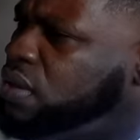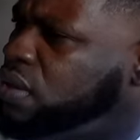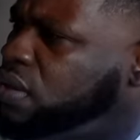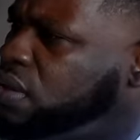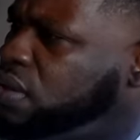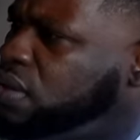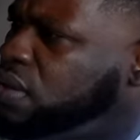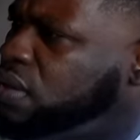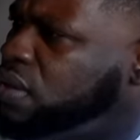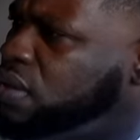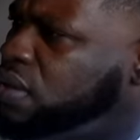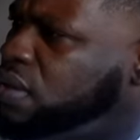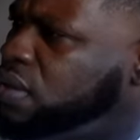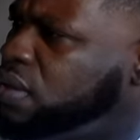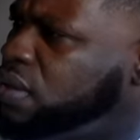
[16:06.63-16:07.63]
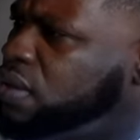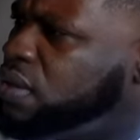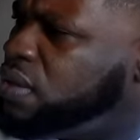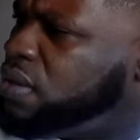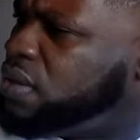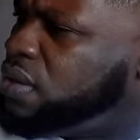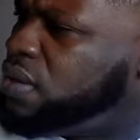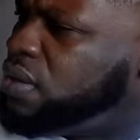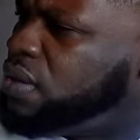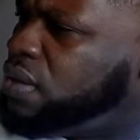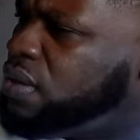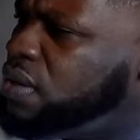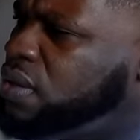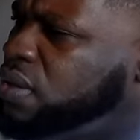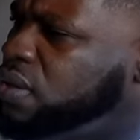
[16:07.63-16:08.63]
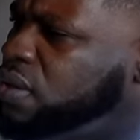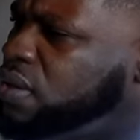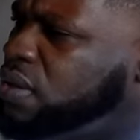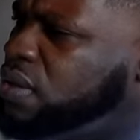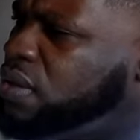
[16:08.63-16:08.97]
The person shown says nothing.